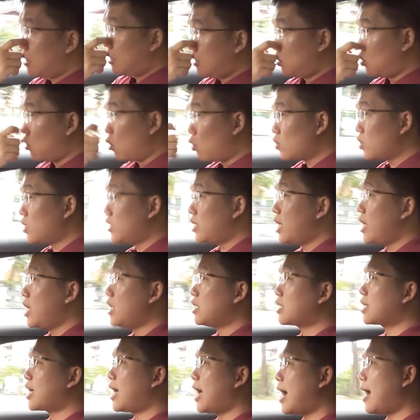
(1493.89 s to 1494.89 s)
Those
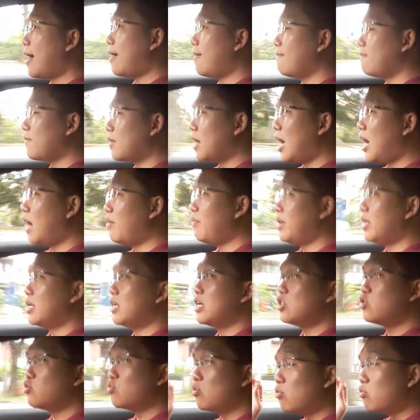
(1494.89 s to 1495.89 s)
days, car
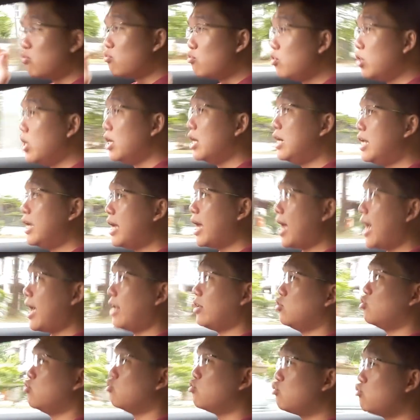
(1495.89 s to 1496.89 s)
makers really
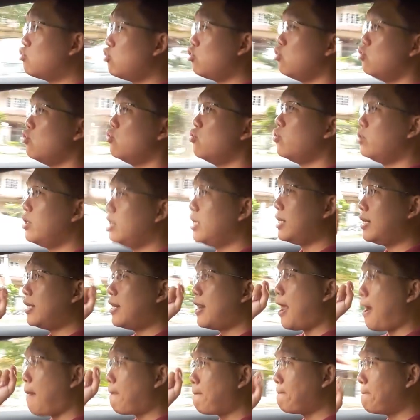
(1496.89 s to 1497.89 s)
had to tune
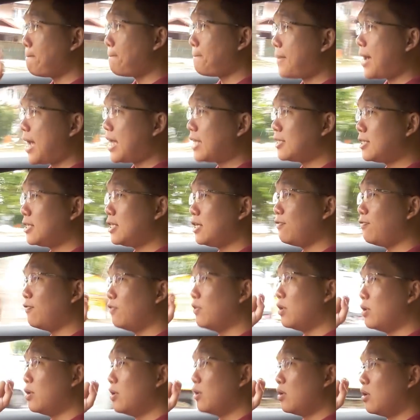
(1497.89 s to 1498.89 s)
their passive
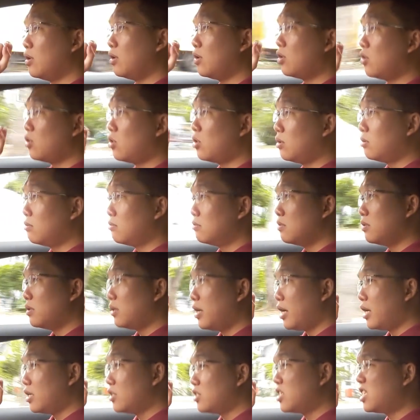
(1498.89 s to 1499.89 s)

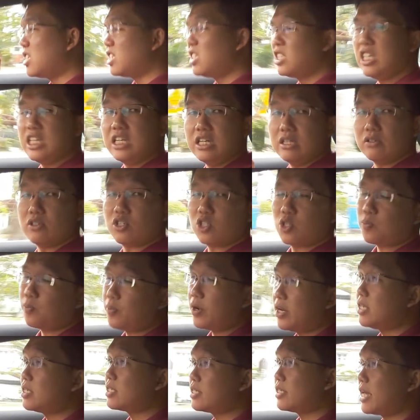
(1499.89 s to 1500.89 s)
steel
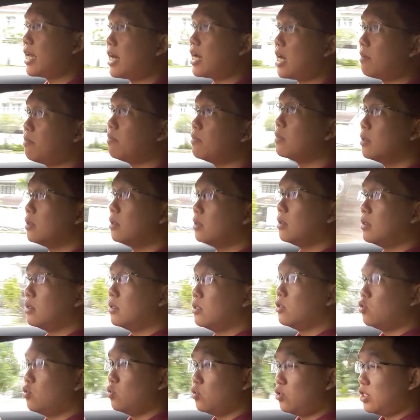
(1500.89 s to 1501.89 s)
spring setup
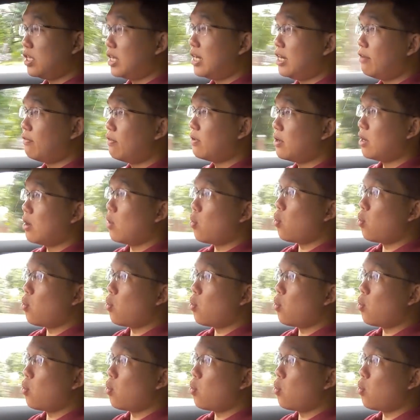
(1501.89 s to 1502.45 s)
to deliver a